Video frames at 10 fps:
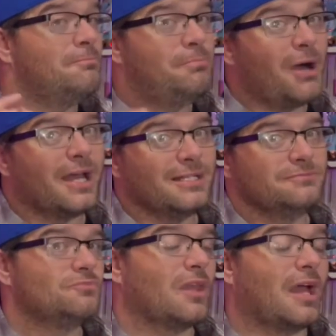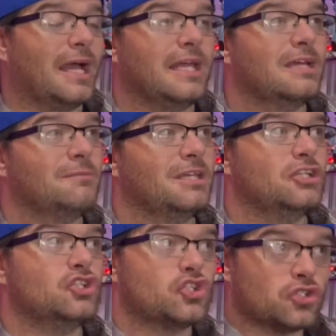but I am
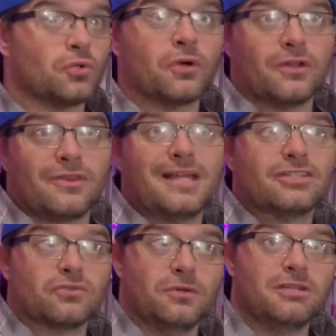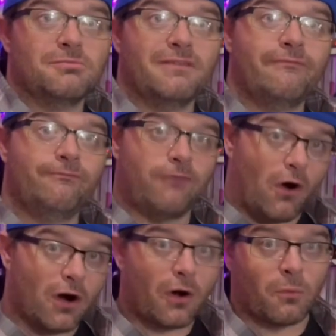ensured that it's going to be
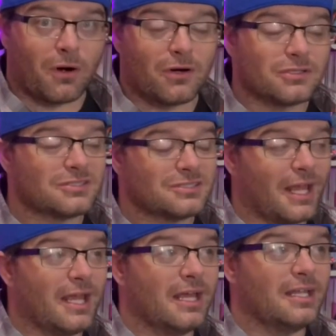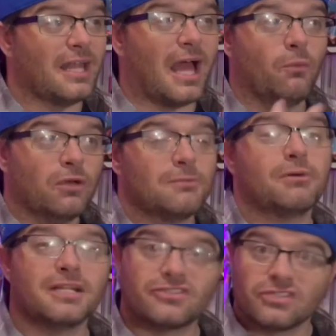far worse, and I want to
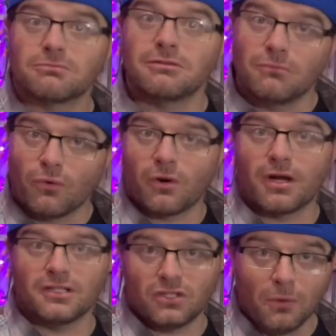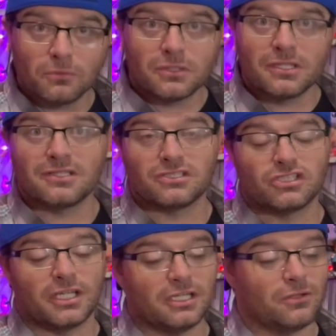bring something more adult to this
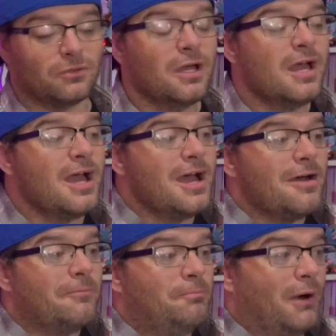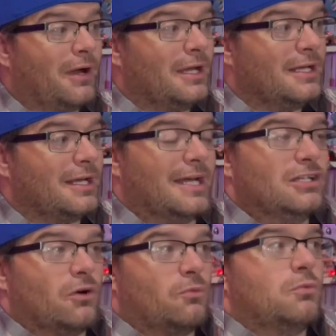channel, but I
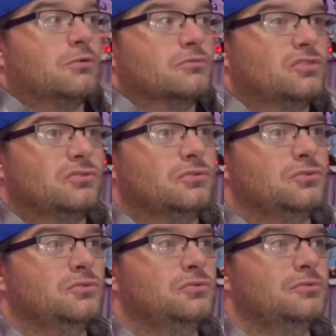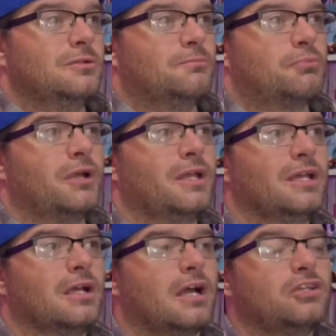don't want to
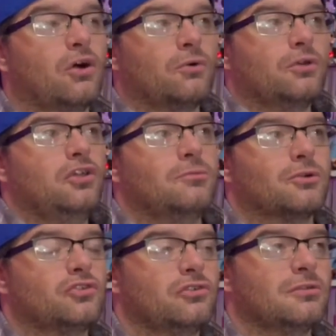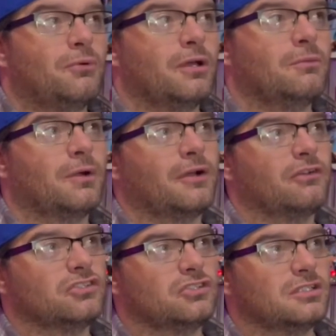bring adult humor to the point where
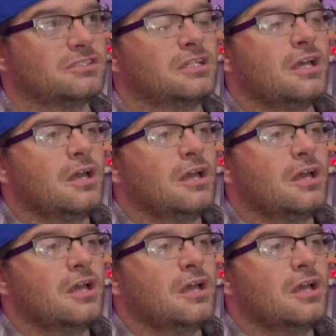it's just,